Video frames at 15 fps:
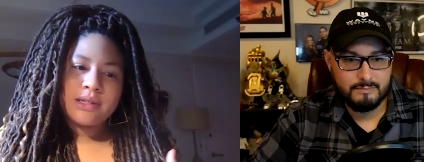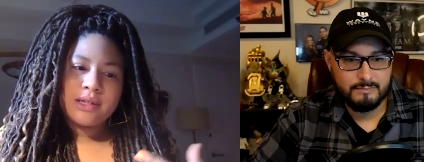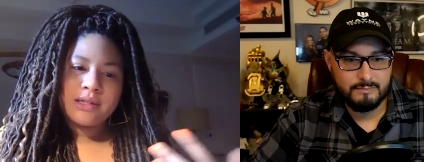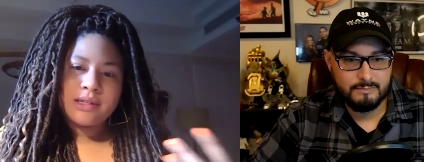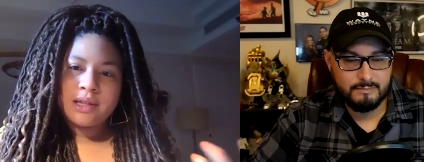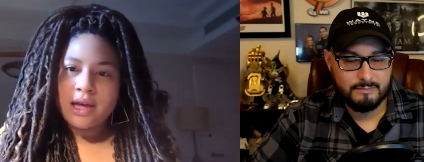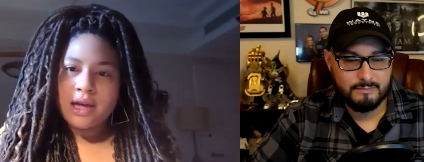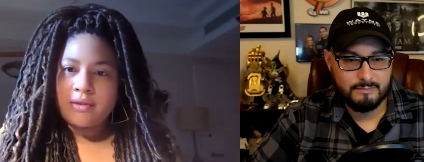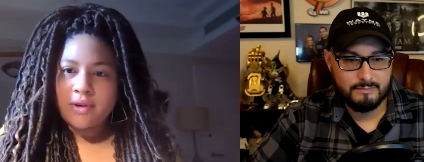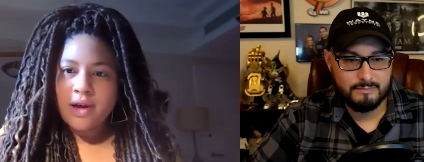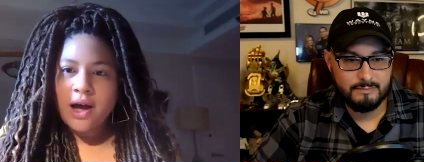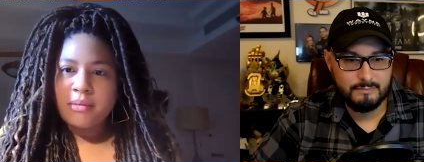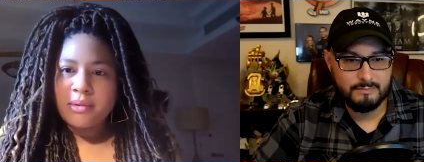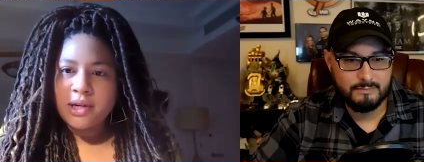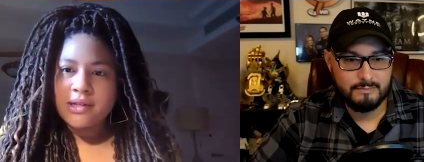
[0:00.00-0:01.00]
Speaker 1: he does a lot of
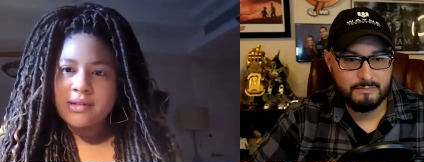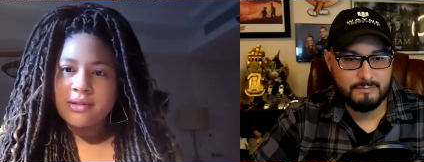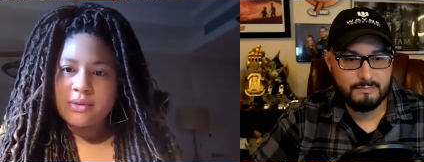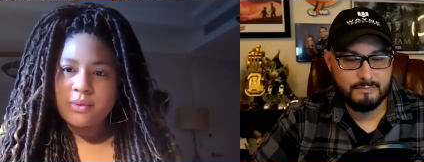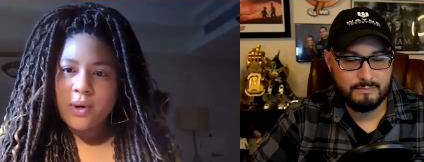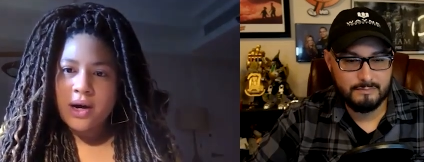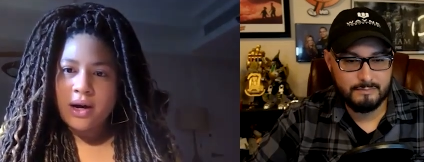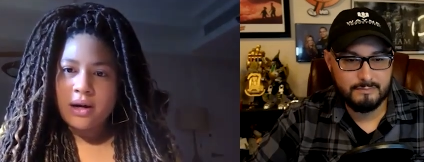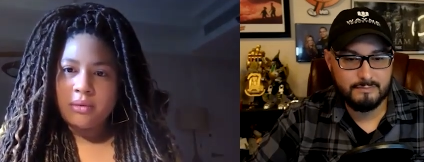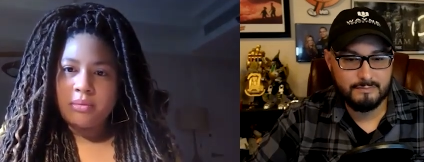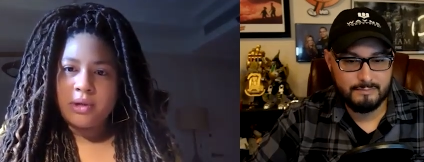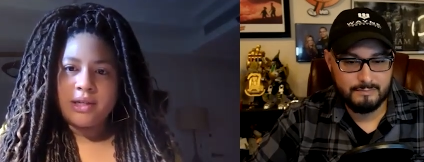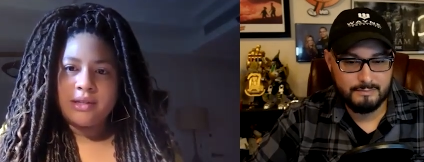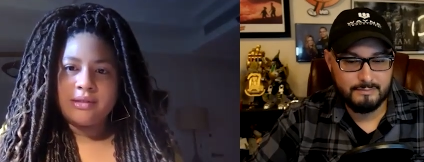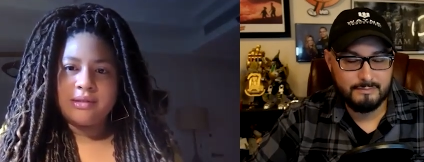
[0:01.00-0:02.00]
comedies as
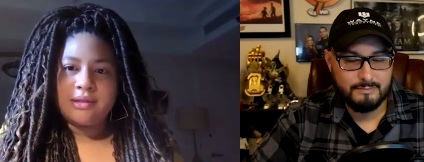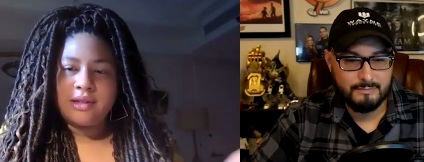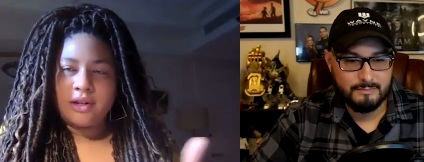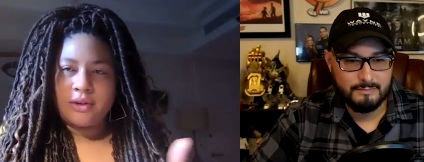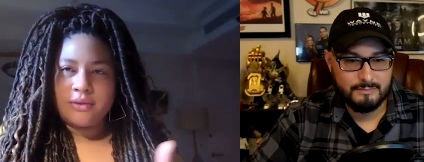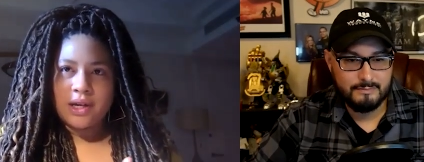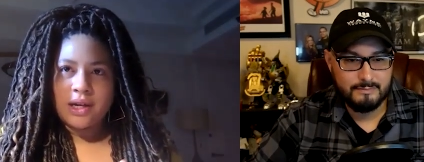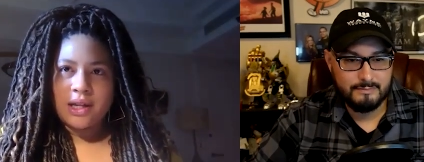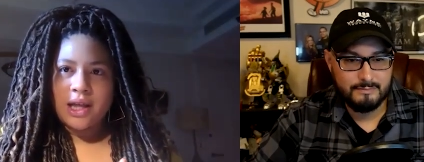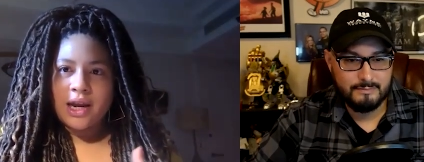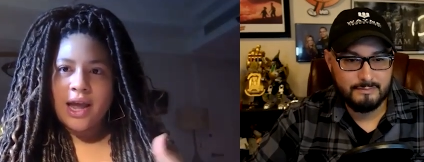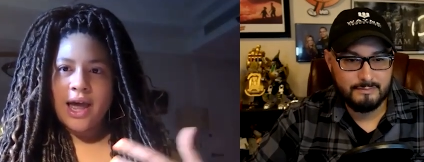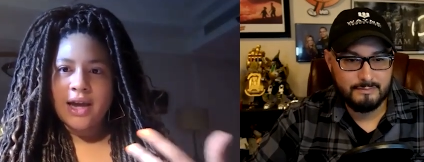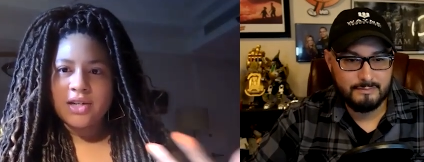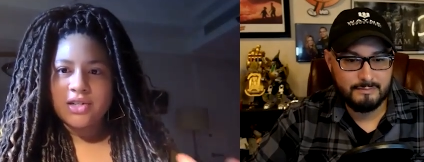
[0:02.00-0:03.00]
well, but he's, you know, done a
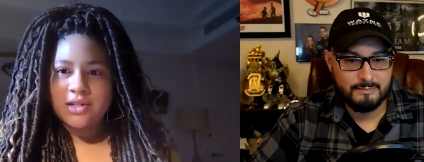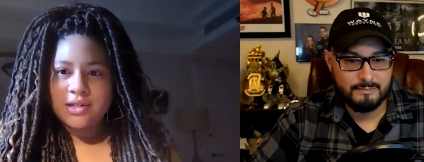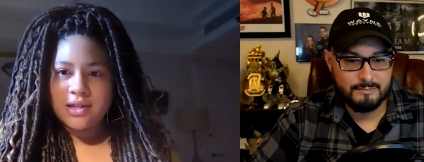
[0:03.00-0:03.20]
lot of action